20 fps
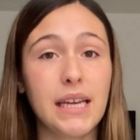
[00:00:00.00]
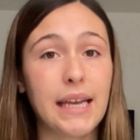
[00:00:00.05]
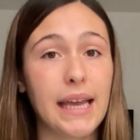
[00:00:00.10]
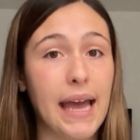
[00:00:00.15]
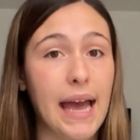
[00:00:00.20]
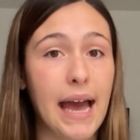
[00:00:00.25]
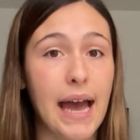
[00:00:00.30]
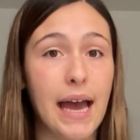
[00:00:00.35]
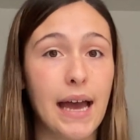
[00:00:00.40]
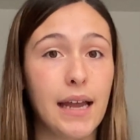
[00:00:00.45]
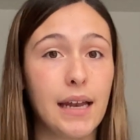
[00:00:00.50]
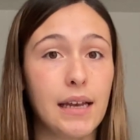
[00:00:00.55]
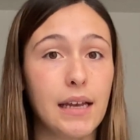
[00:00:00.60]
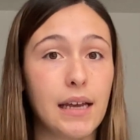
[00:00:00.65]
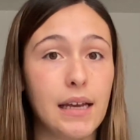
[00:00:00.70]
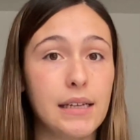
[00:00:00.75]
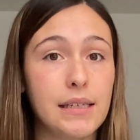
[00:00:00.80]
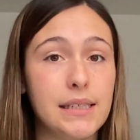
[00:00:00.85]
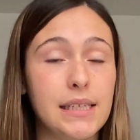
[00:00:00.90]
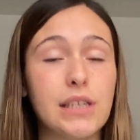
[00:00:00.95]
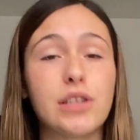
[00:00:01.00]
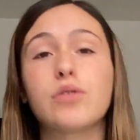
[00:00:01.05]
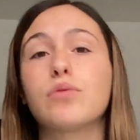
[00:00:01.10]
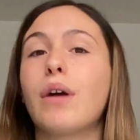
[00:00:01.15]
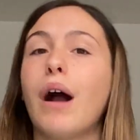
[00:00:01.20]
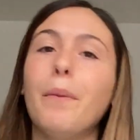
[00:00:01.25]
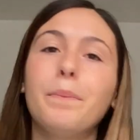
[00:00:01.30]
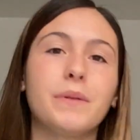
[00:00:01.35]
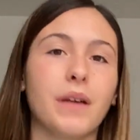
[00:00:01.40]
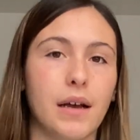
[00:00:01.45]
can
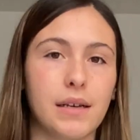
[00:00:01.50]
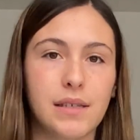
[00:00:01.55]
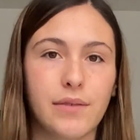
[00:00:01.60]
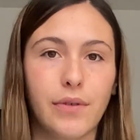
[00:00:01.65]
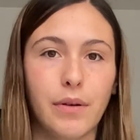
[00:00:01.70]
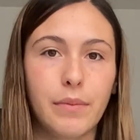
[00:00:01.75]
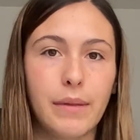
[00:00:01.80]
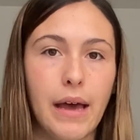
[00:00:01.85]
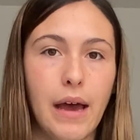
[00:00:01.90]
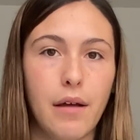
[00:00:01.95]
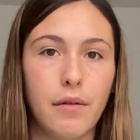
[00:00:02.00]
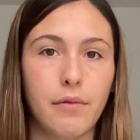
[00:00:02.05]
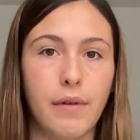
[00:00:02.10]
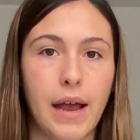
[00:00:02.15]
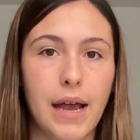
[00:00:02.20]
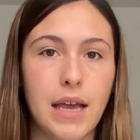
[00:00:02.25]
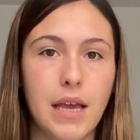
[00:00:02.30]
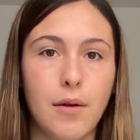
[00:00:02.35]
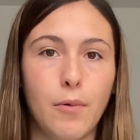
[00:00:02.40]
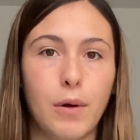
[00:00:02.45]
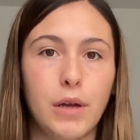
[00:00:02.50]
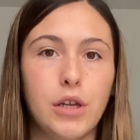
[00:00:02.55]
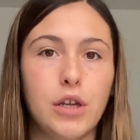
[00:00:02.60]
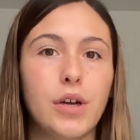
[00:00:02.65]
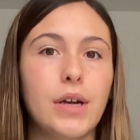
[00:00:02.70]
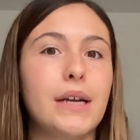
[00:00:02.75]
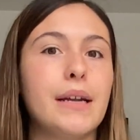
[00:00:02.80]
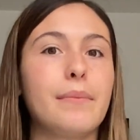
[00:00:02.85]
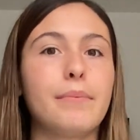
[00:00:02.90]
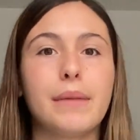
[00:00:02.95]
disrupt us from that, right? When
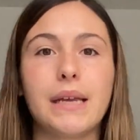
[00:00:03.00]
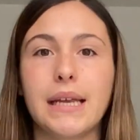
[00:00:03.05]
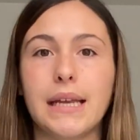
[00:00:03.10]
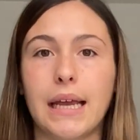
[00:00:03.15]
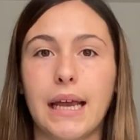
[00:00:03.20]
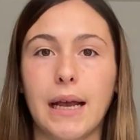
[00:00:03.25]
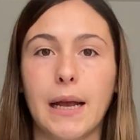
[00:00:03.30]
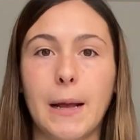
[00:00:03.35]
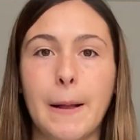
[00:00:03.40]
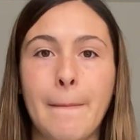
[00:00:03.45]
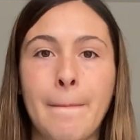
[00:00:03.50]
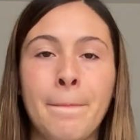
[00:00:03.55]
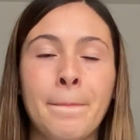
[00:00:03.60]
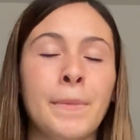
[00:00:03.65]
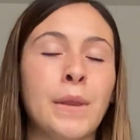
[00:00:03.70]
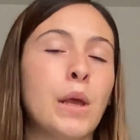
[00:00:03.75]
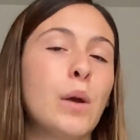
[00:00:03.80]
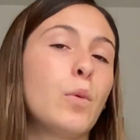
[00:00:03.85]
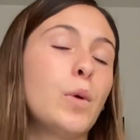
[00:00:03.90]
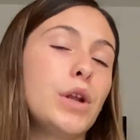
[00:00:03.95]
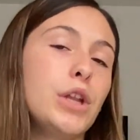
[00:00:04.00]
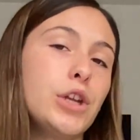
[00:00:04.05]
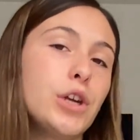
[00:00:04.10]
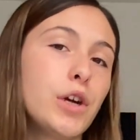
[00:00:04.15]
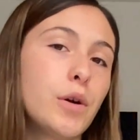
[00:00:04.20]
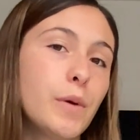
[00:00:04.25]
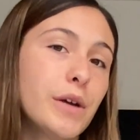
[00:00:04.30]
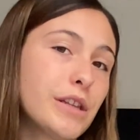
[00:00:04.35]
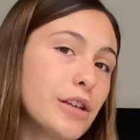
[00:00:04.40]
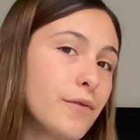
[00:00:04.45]
you're in a meeting, when
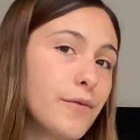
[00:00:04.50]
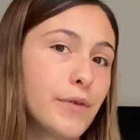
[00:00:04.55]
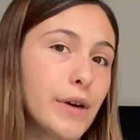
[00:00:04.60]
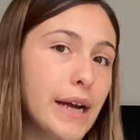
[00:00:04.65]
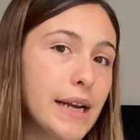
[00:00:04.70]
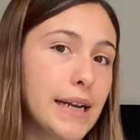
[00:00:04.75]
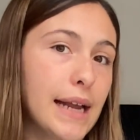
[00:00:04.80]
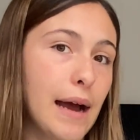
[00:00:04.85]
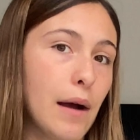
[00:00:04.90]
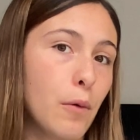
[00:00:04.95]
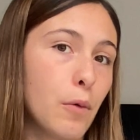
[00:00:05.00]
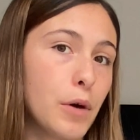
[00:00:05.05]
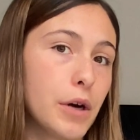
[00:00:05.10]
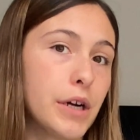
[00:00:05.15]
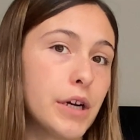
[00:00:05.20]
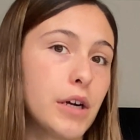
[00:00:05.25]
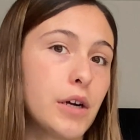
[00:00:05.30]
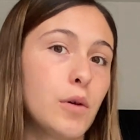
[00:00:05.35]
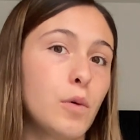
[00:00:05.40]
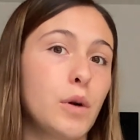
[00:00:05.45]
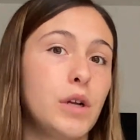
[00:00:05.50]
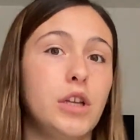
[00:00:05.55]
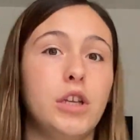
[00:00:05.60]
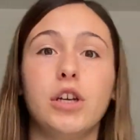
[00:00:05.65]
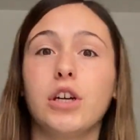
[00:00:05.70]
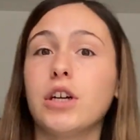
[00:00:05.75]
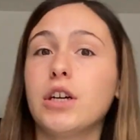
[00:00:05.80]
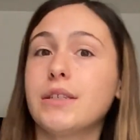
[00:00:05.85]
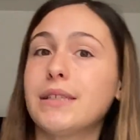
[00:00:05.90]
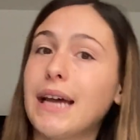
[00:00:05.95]
you're with a friend at work, when
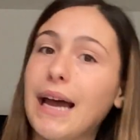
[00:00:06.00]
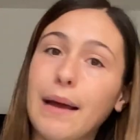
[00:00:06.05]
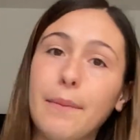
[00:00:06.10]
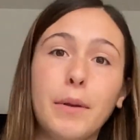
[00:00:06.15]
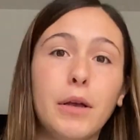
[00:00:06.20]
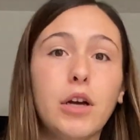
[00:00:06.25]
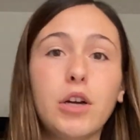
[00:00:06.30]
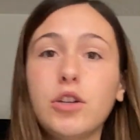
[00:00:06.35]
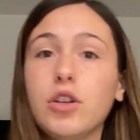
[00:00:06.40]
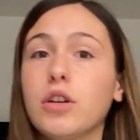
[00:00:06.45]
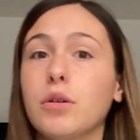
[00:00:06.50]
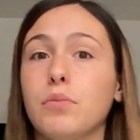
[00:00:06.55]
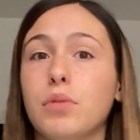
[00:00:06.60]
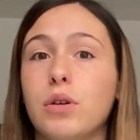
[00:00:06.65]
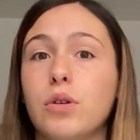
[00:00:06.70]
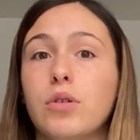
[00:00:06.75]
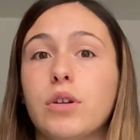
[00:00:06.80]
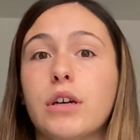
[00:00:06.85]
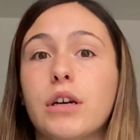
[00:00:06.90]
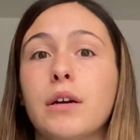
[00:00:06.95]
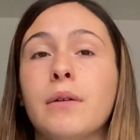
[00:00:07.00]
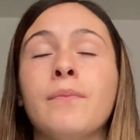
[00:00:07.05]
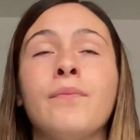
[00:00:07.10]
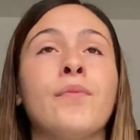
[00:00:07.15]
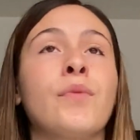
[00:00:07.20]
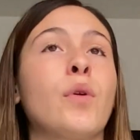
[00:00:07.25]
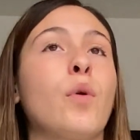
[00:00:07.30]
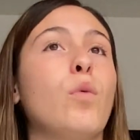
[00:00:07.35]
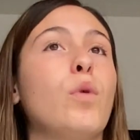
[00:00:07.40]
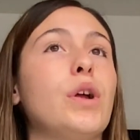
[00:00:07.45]
you're typing on your computer,
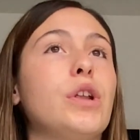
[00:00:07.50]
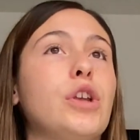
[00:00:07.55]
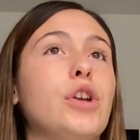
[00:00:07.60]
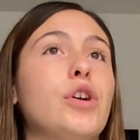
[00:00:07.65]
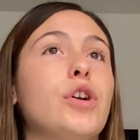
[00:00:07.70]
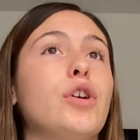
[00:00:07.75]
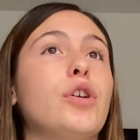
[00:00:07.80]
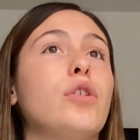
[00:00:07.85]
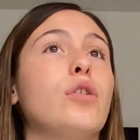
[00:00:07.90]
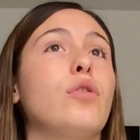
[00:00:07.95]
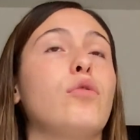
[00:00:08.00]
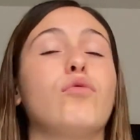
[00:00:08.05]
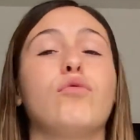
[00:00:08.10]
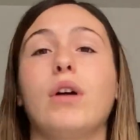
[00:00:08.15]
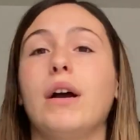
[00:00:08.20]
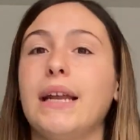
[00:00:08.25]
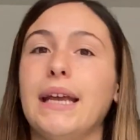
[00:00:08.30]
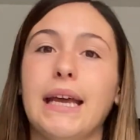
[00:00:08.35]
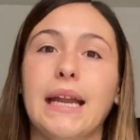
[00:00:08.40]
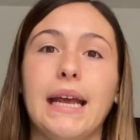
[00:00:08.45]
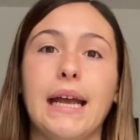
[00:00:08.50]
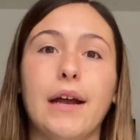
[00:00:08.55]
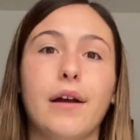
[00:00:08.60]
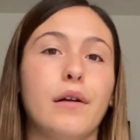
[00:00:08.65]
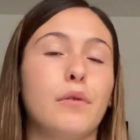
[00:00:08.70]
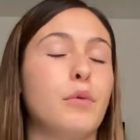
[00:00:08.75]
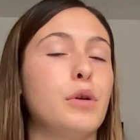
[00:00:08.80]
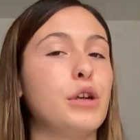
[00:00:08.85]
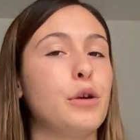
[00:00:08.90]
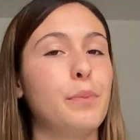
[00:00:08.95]
when you're running an
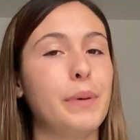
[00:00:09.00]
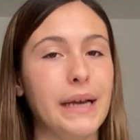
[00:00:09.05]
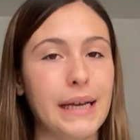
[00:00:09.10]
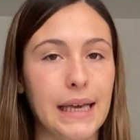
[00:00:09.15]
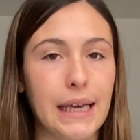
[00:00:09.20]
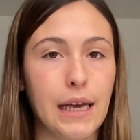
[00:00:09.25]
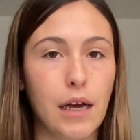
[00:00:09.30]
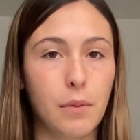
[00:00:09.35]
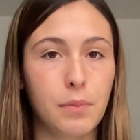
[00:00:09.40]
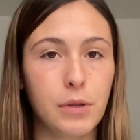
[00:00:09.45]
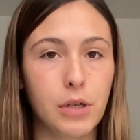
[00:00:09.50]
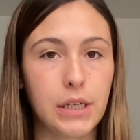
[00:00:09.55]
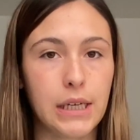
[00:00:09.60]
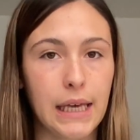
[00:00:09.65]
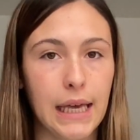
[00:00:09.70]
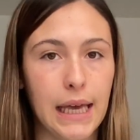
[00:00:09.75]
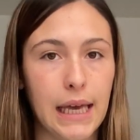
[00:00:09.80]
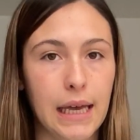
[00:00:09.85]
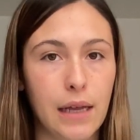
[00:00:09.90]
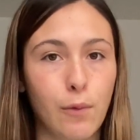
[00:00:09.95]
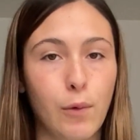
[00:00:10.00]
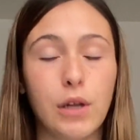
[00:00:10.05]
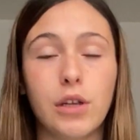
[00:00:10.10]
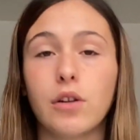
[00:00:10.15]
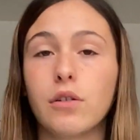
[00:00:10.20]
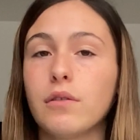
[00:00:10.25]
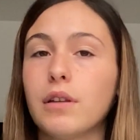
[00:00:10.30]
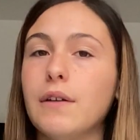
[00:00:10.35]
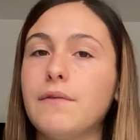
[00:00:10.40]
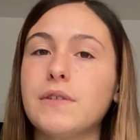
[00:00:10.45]
errand, when you're picking up your kid, when
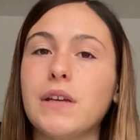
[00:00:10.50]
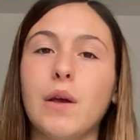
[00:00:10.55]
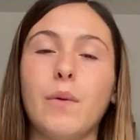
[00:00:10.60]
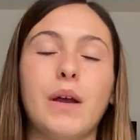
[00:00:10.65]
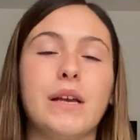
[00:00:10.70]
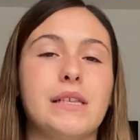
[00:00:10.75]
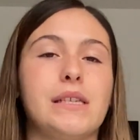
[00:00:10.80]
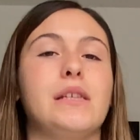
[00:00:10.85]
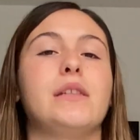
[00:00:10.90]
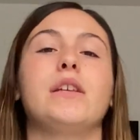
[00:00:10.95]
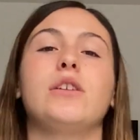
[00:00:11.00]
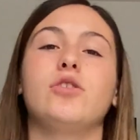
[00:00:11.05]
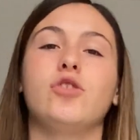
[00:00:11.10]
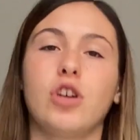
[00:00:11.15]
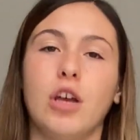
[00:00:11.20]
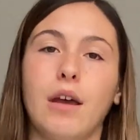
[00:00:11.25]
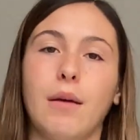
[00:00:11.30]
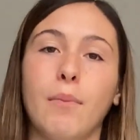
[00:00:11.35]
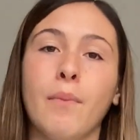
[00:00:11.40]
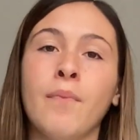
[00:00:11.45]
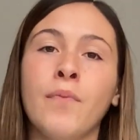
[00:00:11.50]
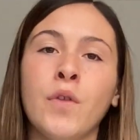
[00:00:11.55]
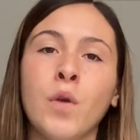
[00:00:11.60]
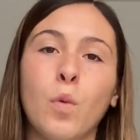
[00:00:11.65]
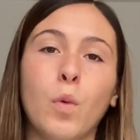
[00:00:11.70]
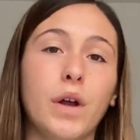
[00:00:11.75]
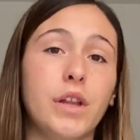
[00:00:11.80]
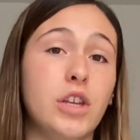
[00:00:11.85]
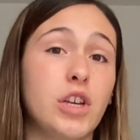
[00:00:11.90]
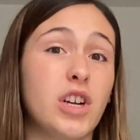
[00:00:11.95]
you're lifting weights in the gym,
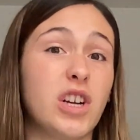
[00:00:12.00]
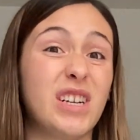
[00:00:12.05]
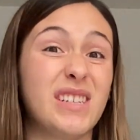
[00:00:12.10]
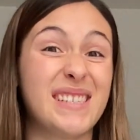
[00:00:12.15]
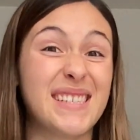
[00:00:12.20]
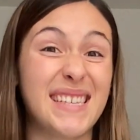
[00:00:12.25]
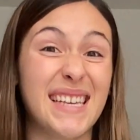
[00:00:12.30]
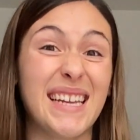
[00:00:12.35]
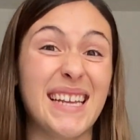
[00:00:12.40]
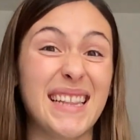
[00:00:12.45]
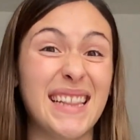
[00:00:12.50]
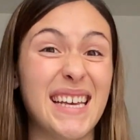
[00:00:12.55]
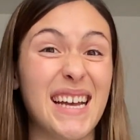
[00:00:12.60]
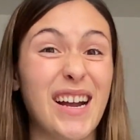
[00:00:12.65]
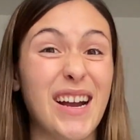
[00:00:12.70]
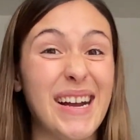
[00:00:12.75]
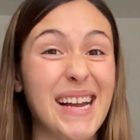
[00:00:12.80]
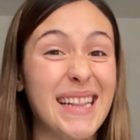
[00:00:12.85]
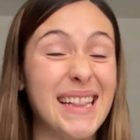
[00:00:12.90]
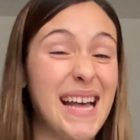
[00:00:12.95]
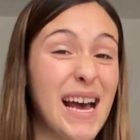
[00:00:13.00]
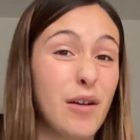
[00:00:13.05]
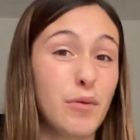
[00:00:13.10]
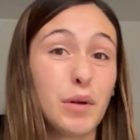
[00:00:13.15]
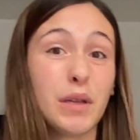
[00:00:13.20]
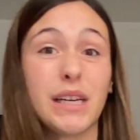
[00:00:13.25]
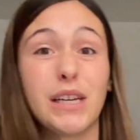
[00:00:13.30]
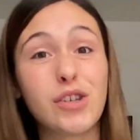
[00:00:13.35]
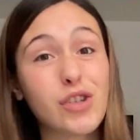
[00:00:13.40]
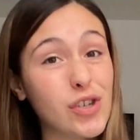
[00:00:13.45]
when you're sitting there in that
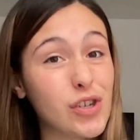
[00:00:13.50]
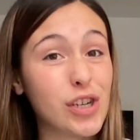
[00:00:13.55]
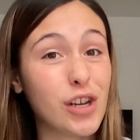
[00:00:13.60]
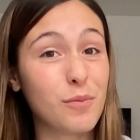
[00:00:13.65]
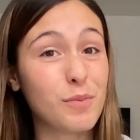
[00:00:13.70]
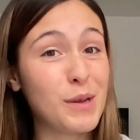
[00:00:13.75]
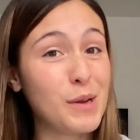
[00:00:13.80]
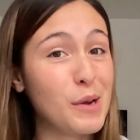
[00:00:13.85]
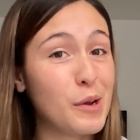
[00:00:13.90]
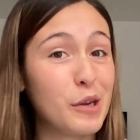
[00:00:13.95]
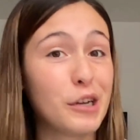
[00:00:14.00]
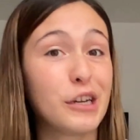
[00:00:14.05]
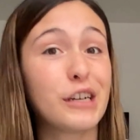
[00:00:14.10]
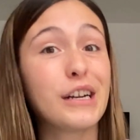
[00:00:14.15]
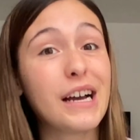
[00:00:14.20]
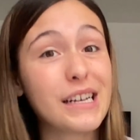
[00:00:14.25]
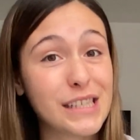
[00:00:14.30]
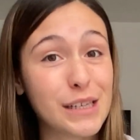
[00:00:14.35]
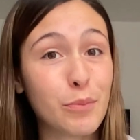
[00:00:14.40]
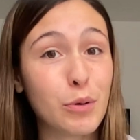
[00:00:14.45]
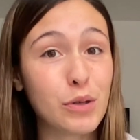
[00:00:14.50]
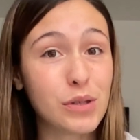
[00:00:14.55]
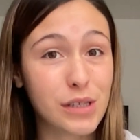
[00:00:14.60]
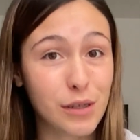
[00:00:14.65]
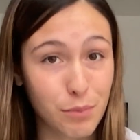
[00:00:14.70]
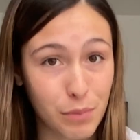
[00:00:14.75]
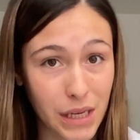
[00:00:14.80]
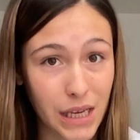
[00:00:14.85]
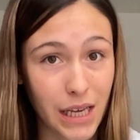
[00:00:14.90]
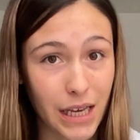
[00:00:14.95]
relationship you know you're not supposed
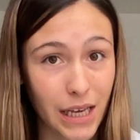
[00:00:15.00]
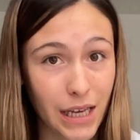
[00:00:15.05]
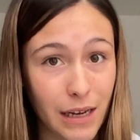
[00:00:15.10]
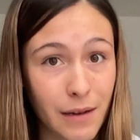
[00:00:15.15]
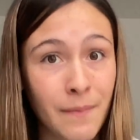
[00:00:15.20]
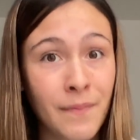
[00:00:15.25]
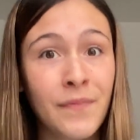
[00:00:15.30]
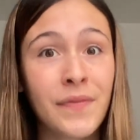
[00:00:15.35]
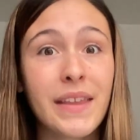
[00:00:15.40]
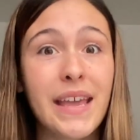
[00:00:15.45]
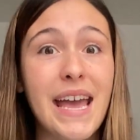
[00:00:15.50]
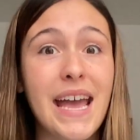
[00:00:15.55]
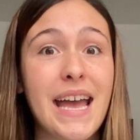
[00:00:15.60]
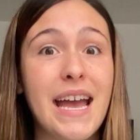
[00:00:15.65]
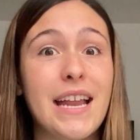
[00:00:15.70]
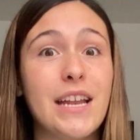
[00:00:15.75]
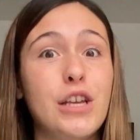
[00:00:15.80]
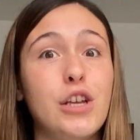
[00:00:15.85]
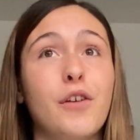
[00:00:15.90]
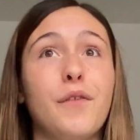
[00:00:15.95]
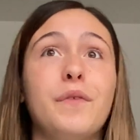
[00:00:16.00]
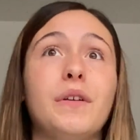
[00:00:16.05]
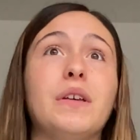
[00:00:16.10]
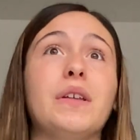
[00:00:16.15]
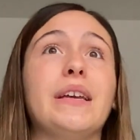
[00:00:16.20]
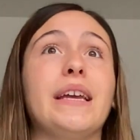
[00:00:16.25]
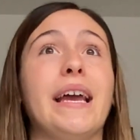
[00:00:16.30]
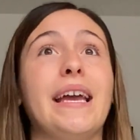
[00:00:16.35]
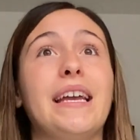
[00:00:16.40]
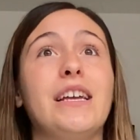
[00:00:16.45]
to be in and you're
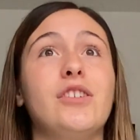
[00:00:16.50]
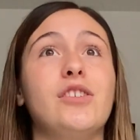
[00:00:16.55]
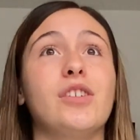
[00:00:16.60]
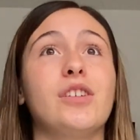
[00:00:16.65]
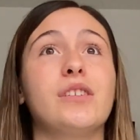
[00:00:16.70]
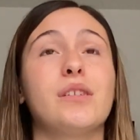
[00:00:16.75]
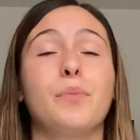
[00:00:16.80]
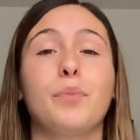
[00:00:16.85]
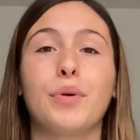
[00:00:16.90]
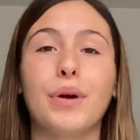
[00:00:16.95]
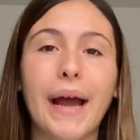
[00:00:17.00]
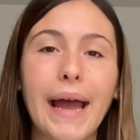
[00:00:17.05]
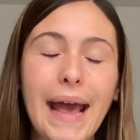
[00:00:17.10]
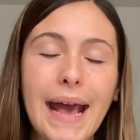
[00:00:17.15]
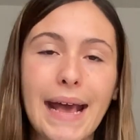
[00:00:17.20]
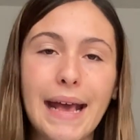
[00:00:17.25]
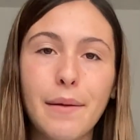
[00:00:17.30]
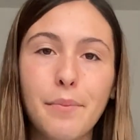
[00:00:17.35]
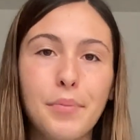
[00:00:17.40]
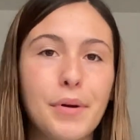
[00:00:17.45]
feeling anxious, pray.